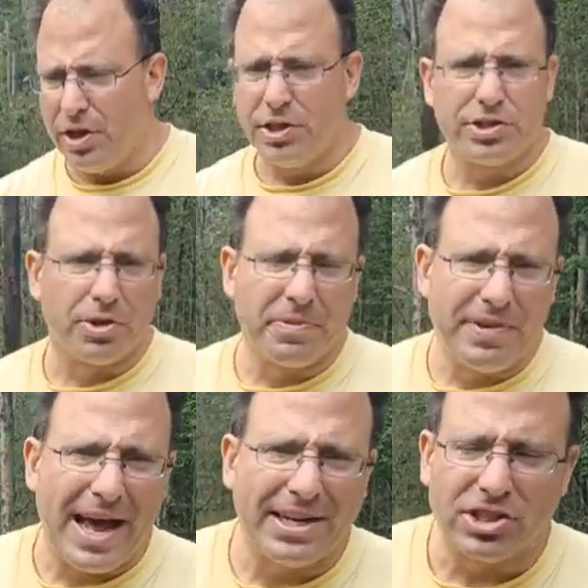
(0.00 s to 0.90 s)
Some
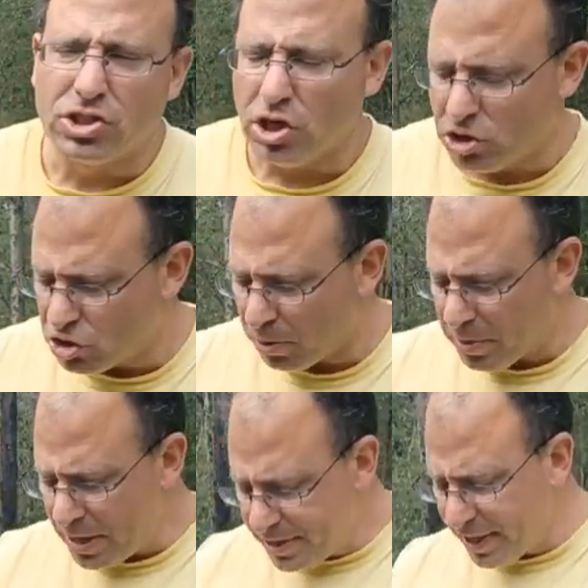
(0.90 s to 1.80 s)
advantages, some
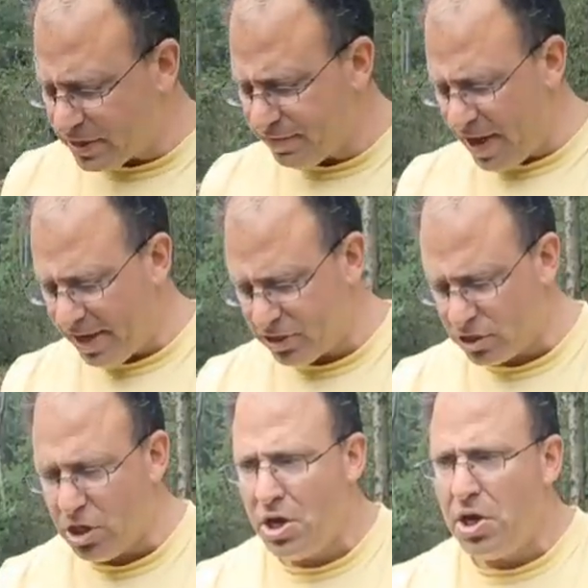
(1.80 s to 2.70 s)
disadvantages.